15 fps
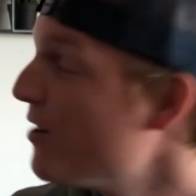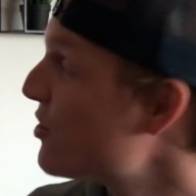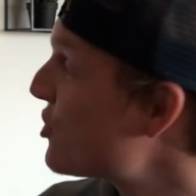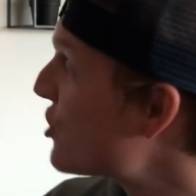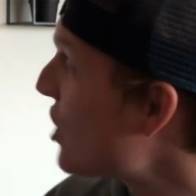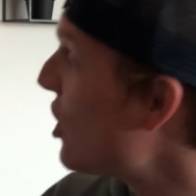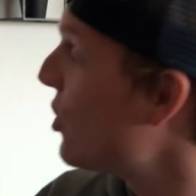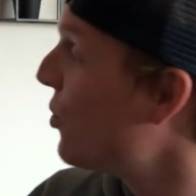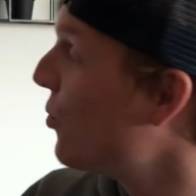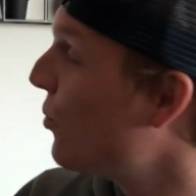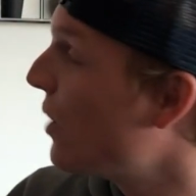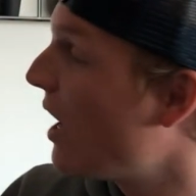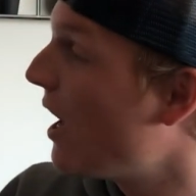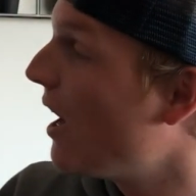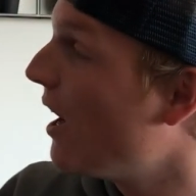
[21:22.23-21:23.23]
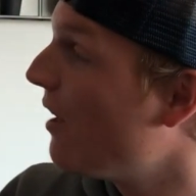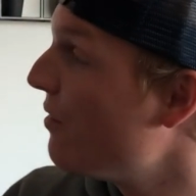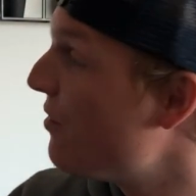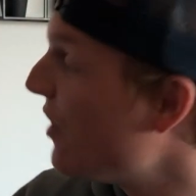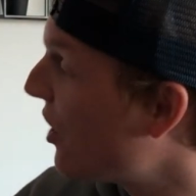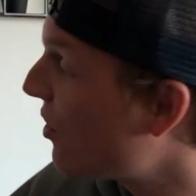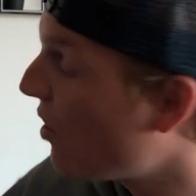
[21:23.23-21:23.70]
So
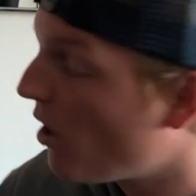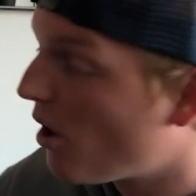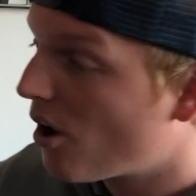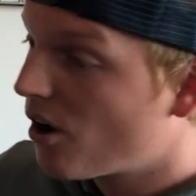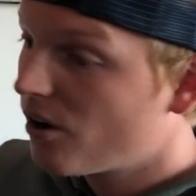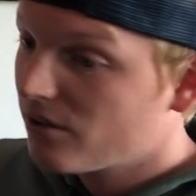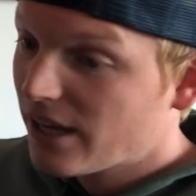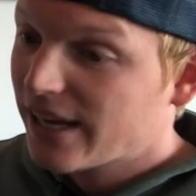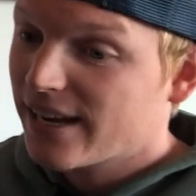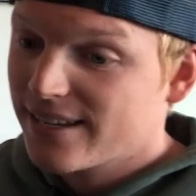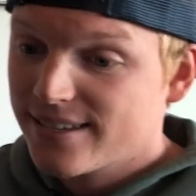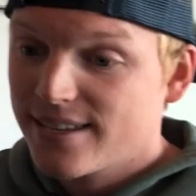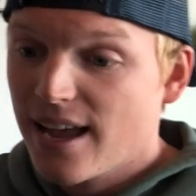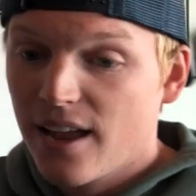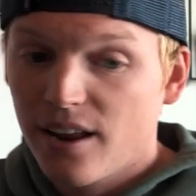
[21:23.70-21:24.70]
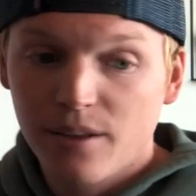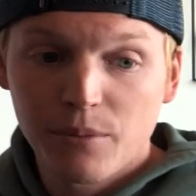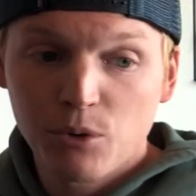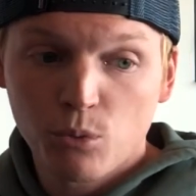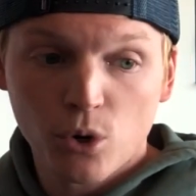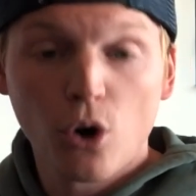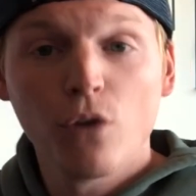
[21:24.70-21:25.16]
there are, like I said,
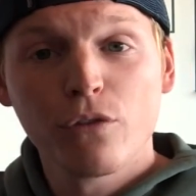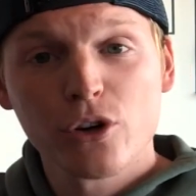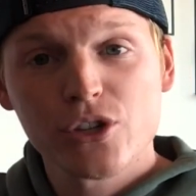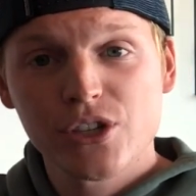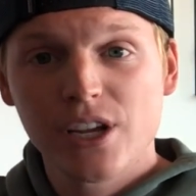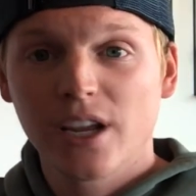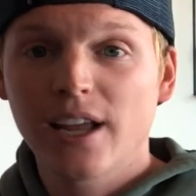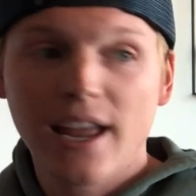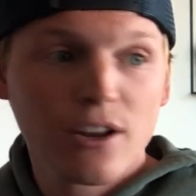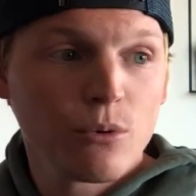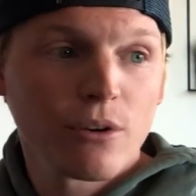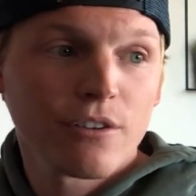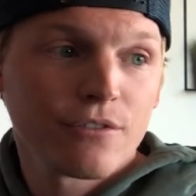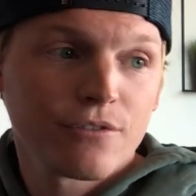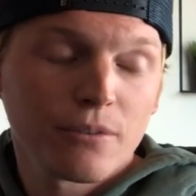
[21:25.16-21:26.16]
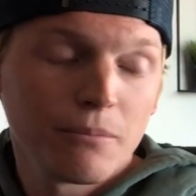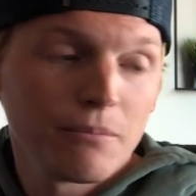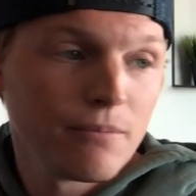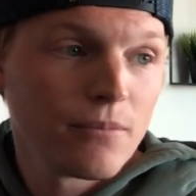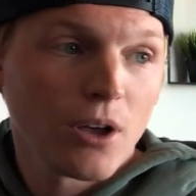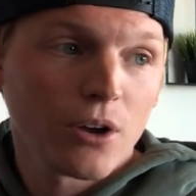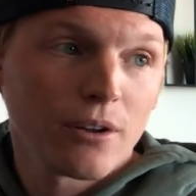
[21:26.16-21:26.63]
we're overseeing anywhere
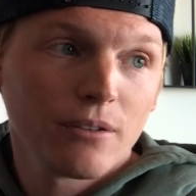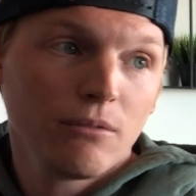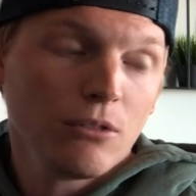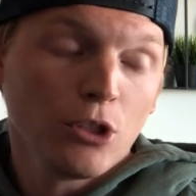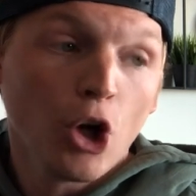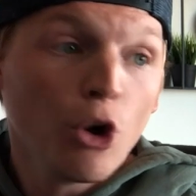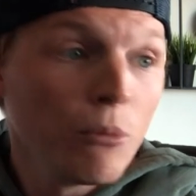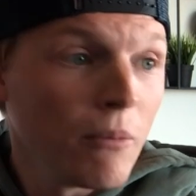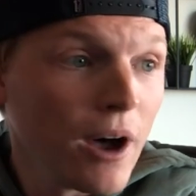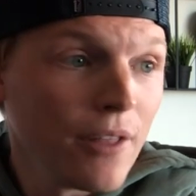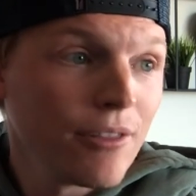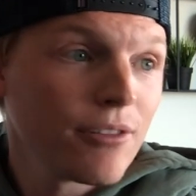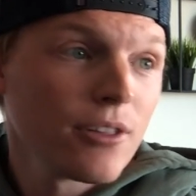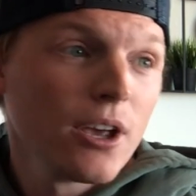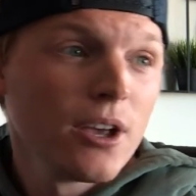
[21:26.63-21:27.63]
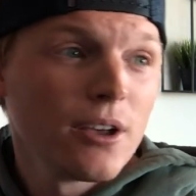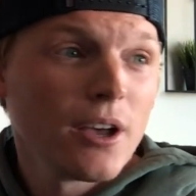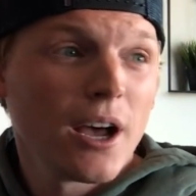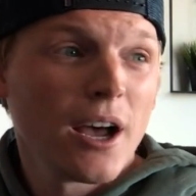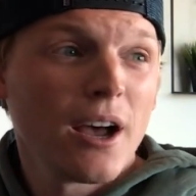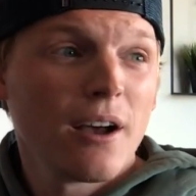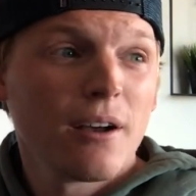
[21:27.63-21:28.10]
from, on a low month,
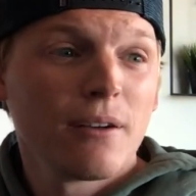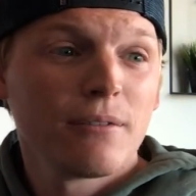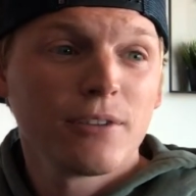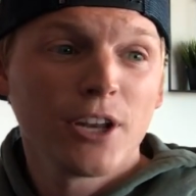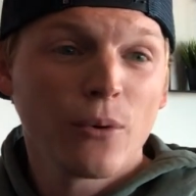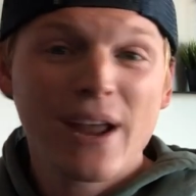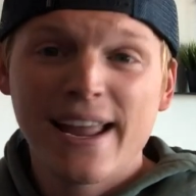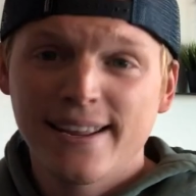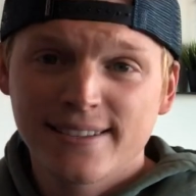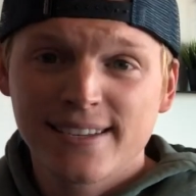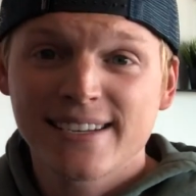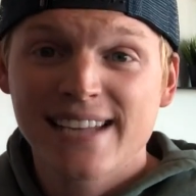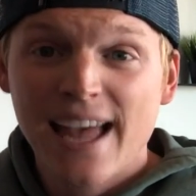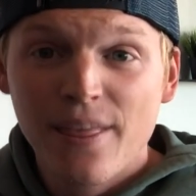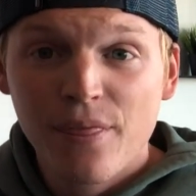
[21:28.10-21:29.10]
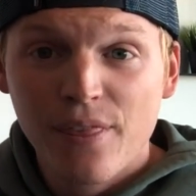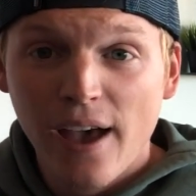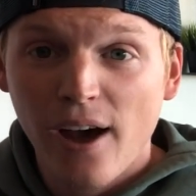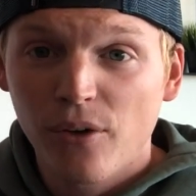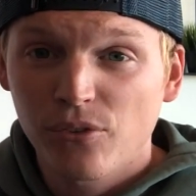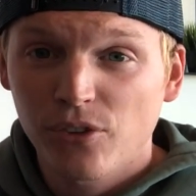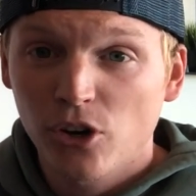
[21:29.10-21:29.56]
8 to
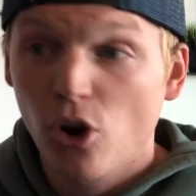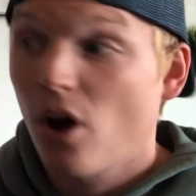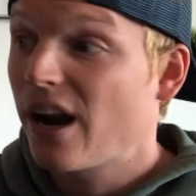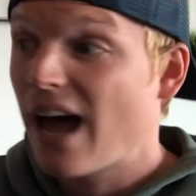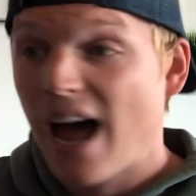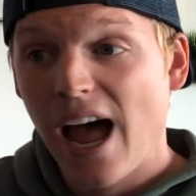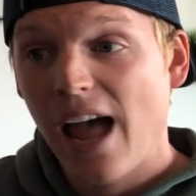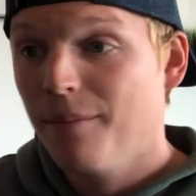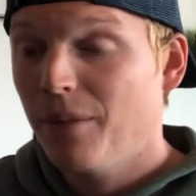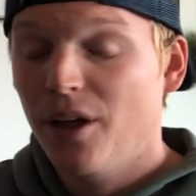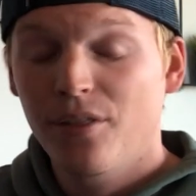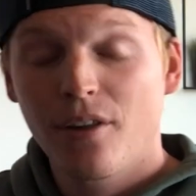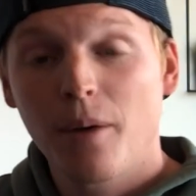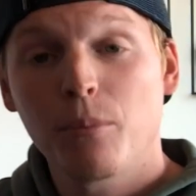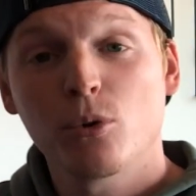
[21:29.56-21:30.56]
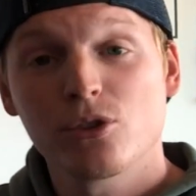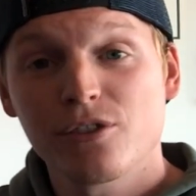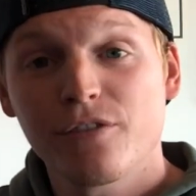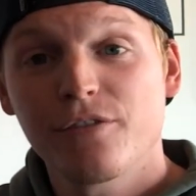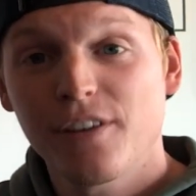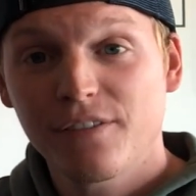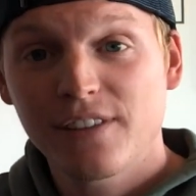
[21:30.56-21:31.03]
10,000, on a high month, upwards
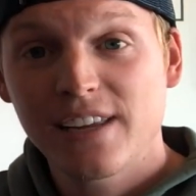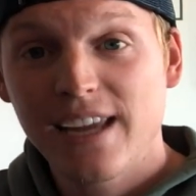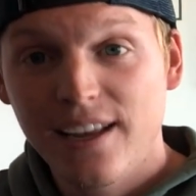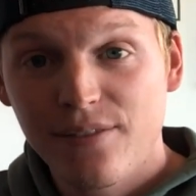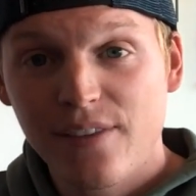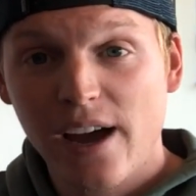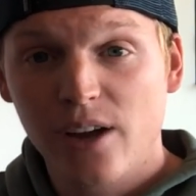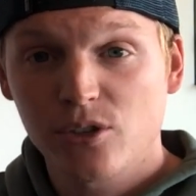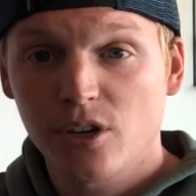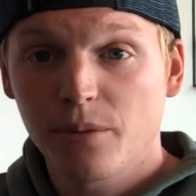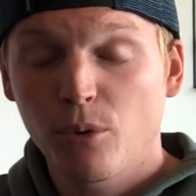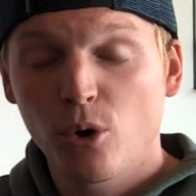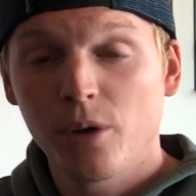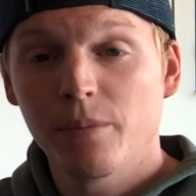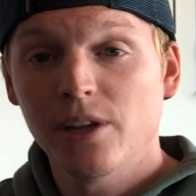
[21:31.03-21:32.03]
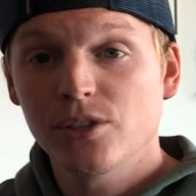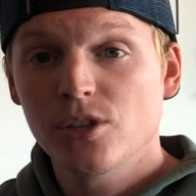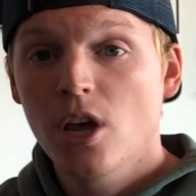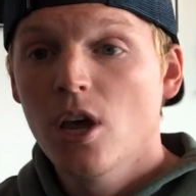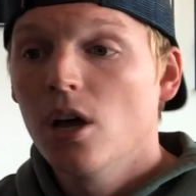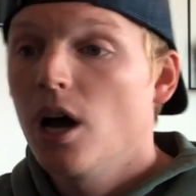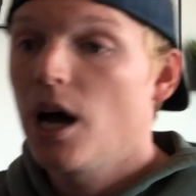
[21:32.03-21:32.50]
of 15,000 appointments,
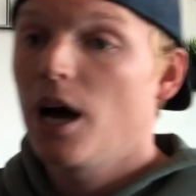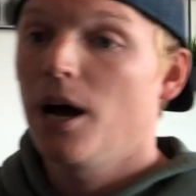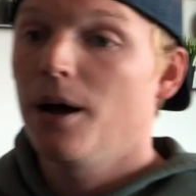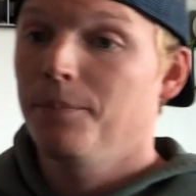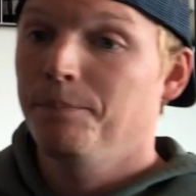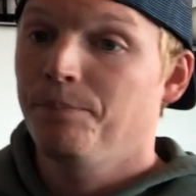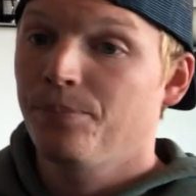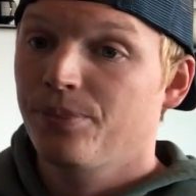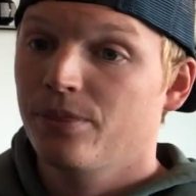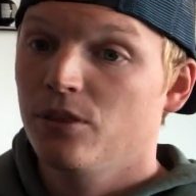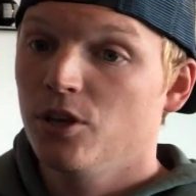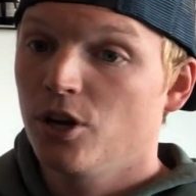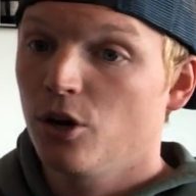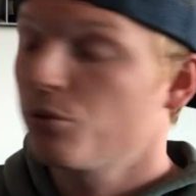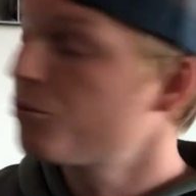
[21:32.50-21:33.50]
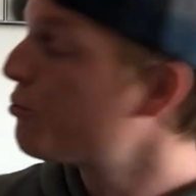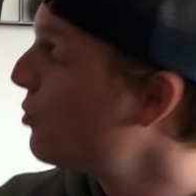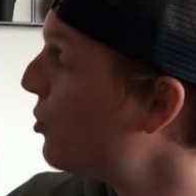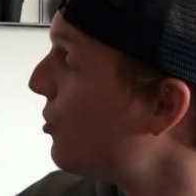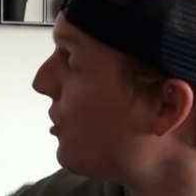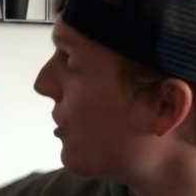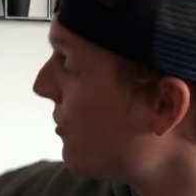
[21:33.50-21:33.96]

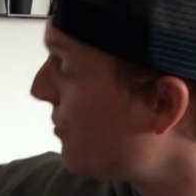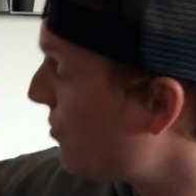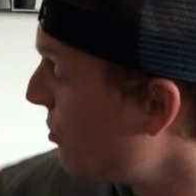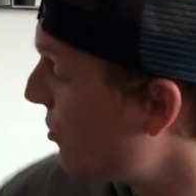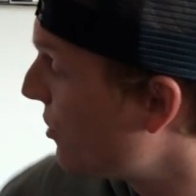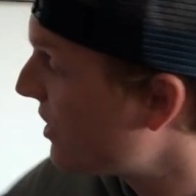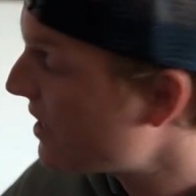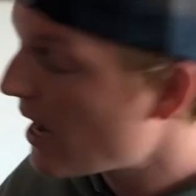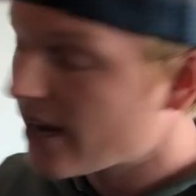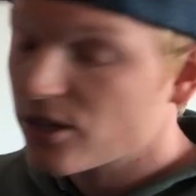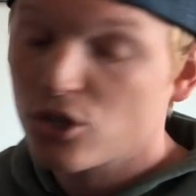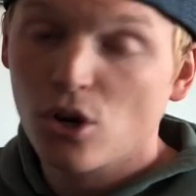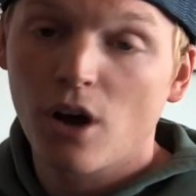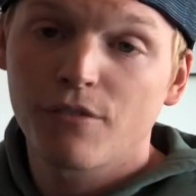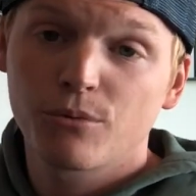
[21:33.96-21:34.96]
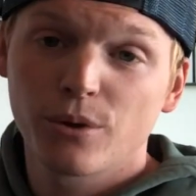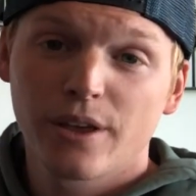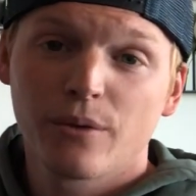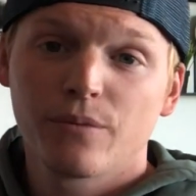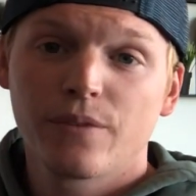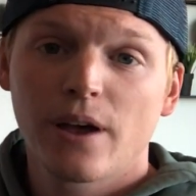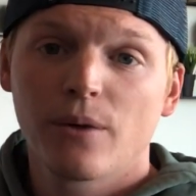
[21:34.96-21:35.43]
through the tech software
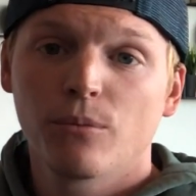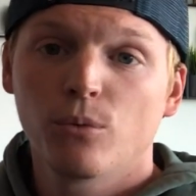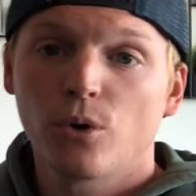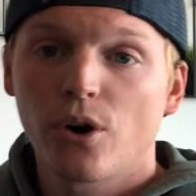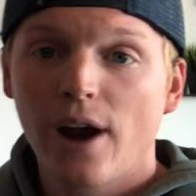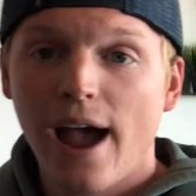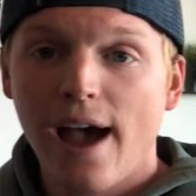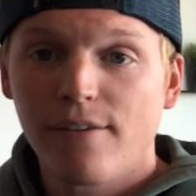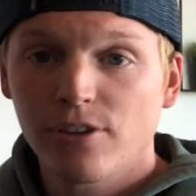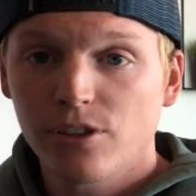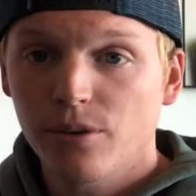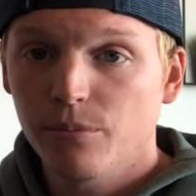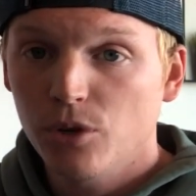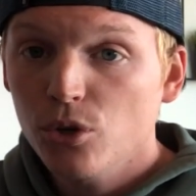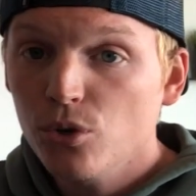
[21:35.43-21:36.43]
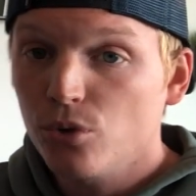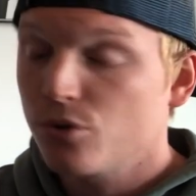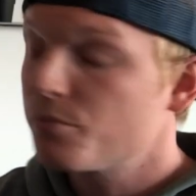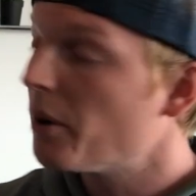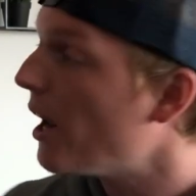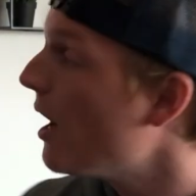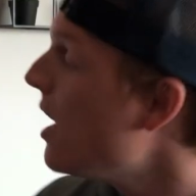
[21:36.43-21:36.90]
that we're having them use.
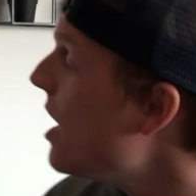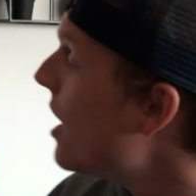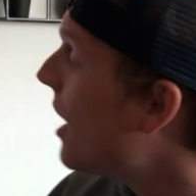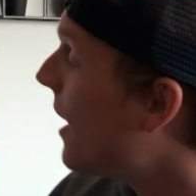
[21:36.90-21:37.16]
But